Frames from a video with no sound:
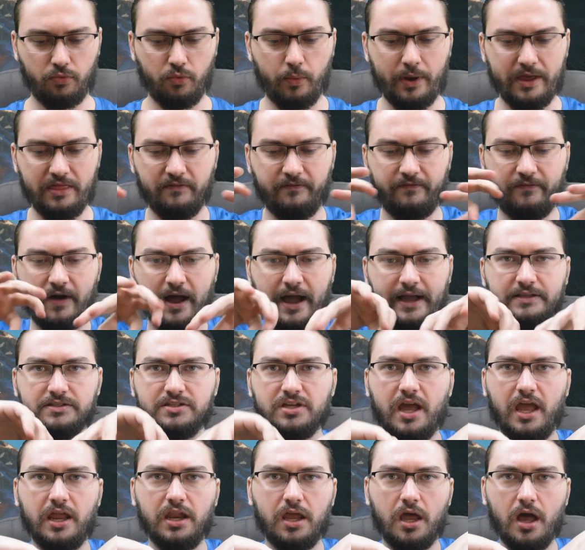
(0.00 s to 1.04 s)
the way the vines
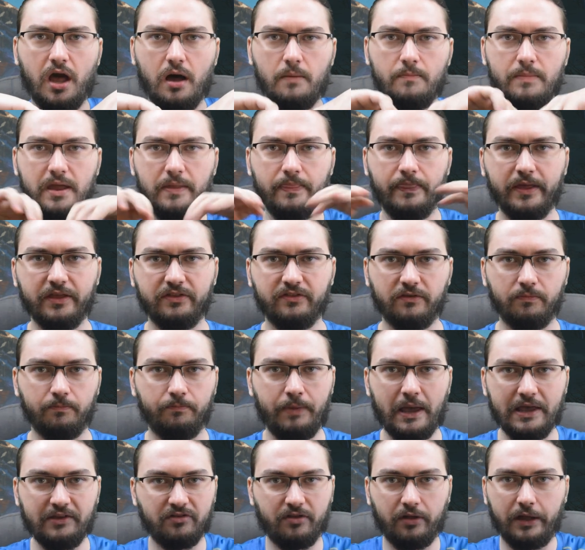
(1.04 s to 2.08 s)
kind of come in, that's
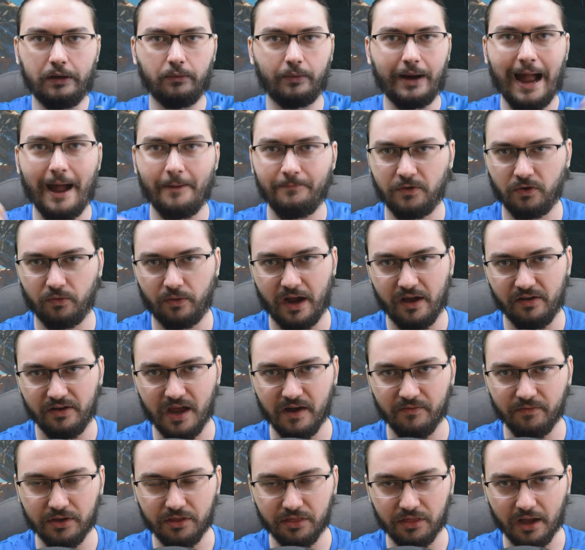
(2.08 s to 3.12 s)
basically wrapped around
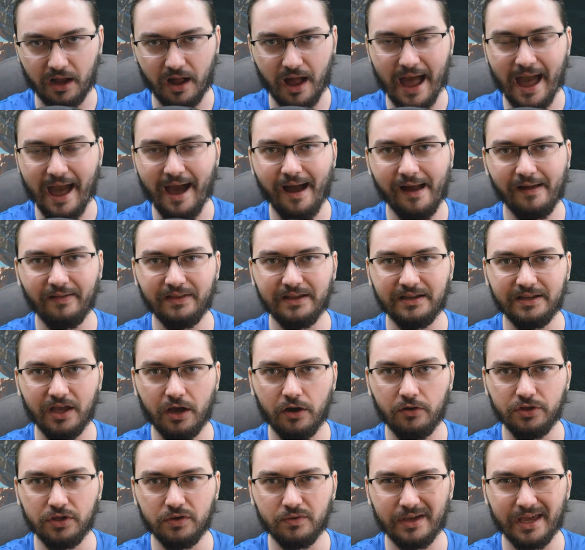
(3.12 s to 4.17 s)
everything. I highly
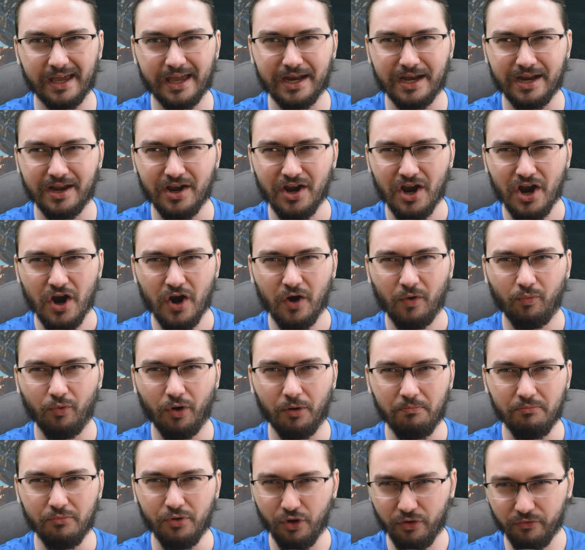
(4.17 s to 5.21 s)
doubt you can
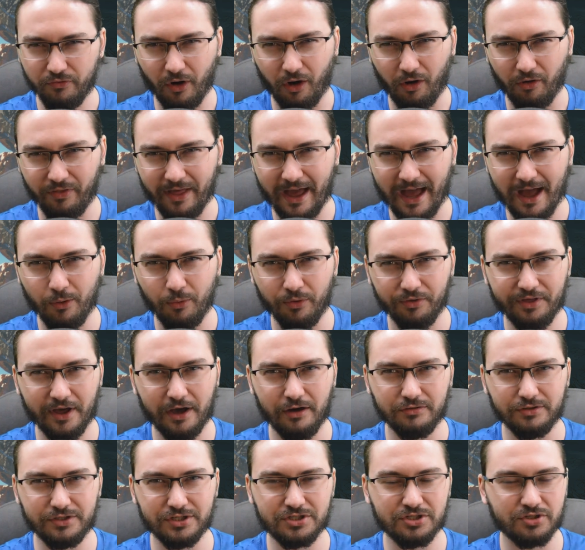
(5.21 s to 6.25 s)
remove all that
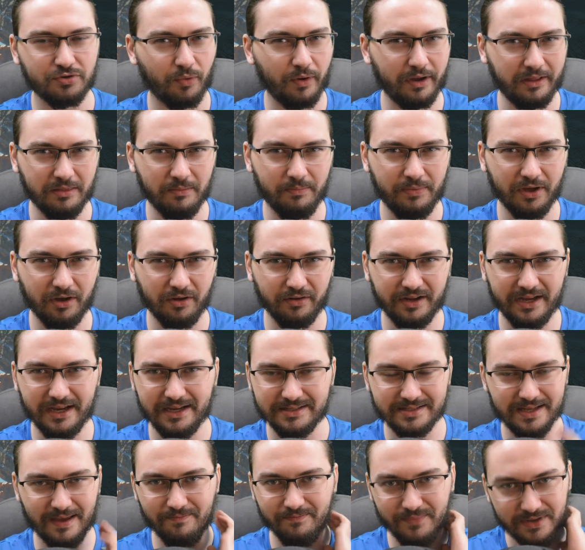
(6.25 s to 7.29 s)
without destroying the
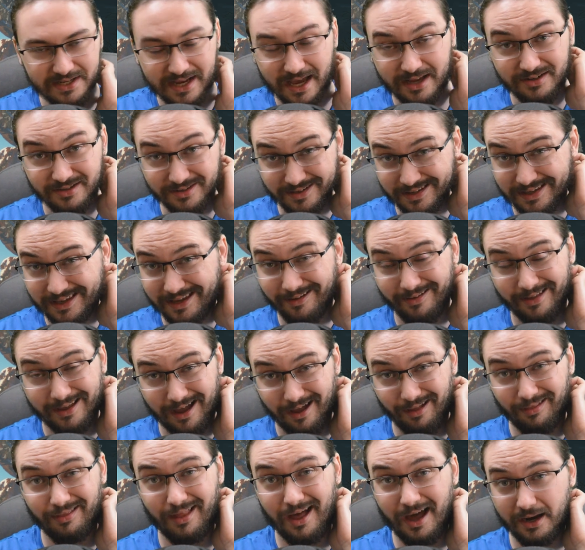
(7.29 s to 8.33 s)
buildings and potentially killing
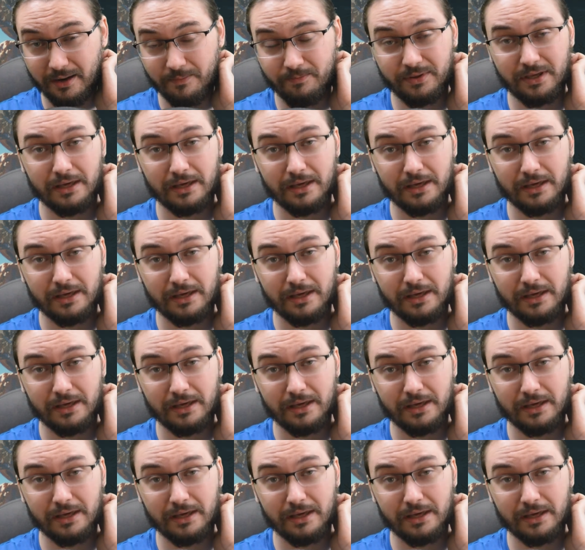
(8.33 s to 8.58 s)
a lot of